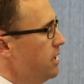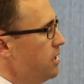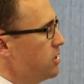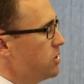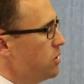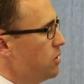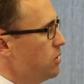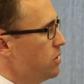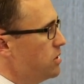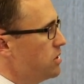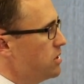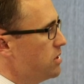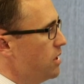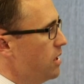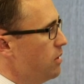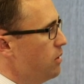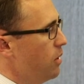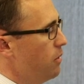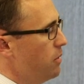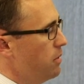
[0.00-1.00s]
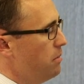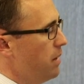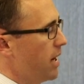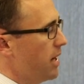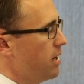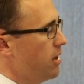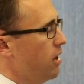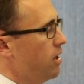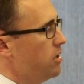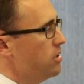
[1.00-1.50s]
So it's uh, what we
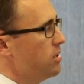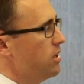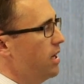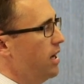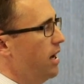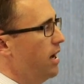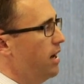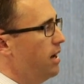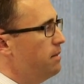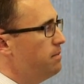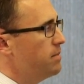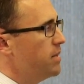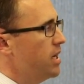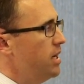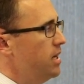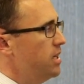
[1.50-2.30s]
might call um,